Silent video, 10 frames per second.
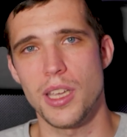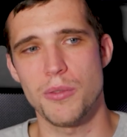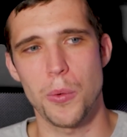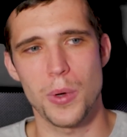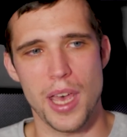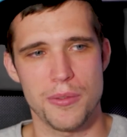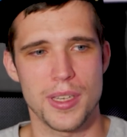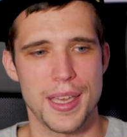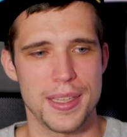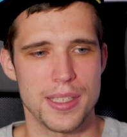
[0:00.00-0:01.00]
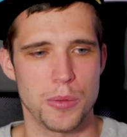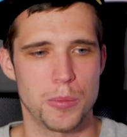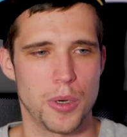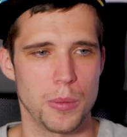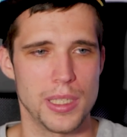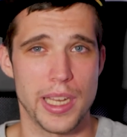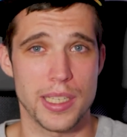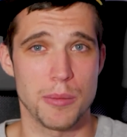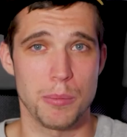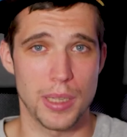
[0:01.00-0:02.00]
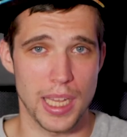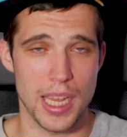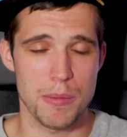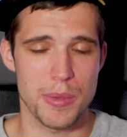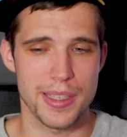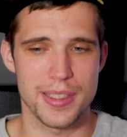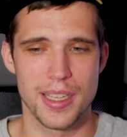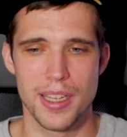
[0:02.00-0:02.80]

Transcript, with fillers: If I would have kids, I would probably let them play, but